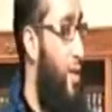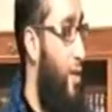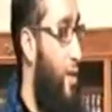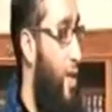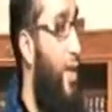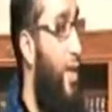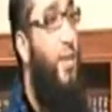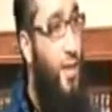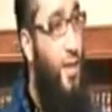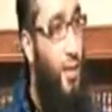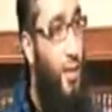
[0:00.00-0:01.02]
these things.
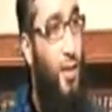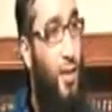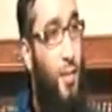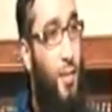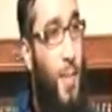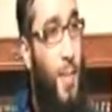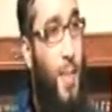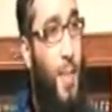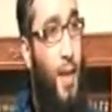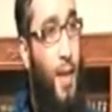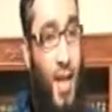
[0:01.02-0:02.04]
And he still
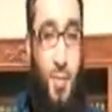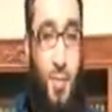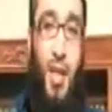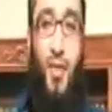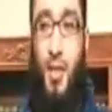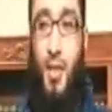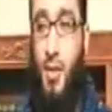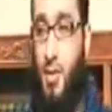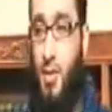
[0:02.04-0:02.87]
has many